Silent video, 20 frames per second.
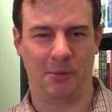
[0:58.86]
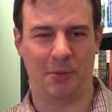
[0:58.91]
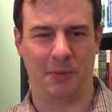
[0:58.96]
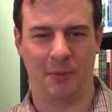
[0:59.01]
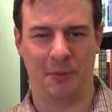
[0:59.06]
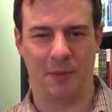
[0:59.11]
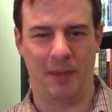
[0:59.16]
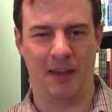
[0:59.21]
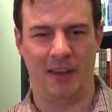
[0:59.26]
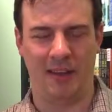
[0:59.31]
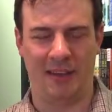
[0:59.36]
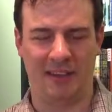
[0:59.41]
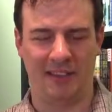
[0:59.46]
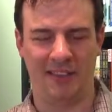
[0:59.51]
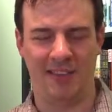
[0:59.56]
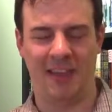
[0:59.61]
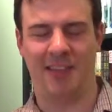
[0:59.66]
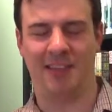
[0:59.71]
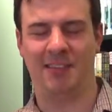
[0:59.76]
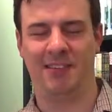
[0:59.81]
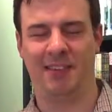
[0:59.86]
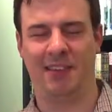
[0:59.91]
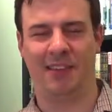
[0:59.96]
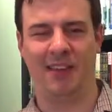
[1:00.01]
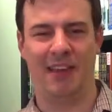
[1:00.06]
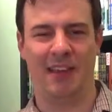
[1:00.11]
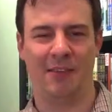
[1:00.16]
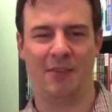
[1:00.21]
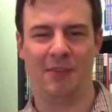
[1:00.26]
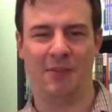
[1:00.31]
book binding, testing
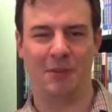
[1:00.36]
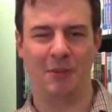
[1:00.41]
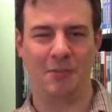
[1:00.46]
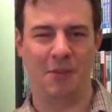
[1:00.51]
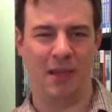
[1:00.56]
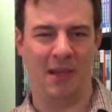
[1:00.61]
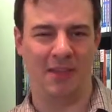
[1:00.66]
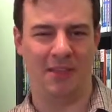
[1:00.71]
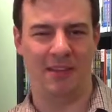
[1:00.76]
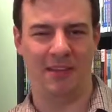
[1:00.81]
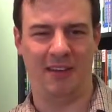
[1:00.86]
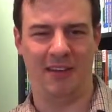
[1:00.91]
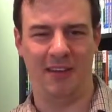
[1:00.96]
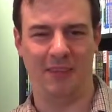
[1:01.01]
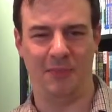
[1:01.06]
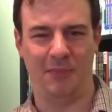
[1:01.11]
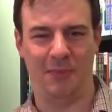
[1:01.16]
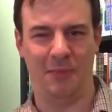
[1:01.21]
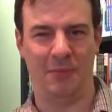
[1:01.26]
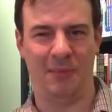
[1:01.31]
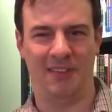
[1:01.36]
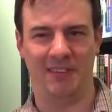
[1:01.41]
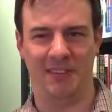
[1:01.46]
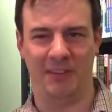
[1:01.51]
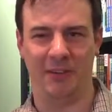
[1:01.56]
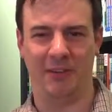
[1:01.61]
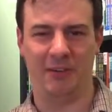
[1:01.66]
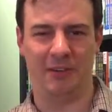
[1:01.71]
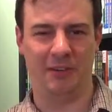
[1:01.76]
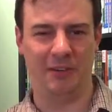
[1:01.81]
every method, every
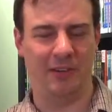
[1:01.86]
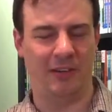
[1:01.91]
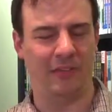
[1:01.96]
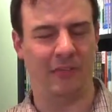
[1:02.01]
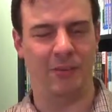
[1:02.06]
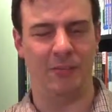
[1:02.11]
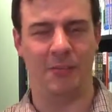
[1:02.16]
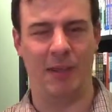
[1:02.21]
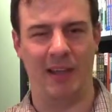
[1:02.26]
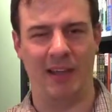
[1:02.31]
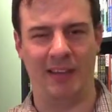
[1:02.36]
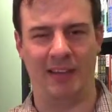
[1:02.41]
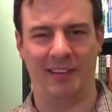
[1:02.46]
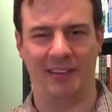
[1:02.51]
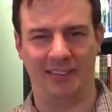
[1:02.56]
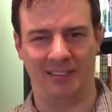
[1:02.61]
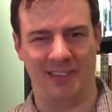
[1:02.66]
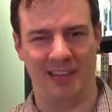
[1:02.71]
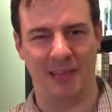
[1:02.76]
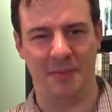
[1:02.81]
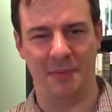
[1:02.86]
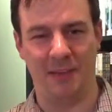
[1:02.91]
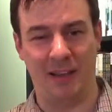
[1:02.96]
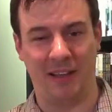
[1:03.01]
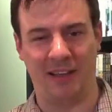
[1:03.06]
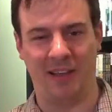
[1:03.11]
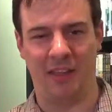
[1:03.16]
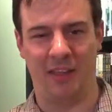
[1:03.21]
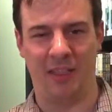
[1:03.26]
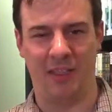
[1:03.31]
material, every binding type I
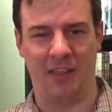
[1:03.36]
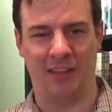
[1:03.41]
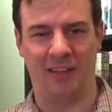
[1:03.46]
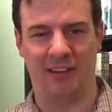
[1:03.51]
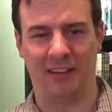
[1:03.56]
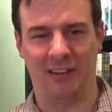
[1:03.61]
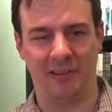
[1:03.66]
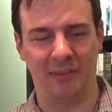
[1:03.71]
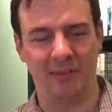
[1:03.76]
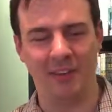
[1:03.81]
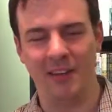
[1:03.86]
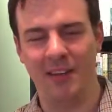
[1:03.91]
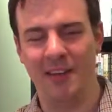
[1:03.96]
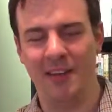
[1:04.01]
can think of,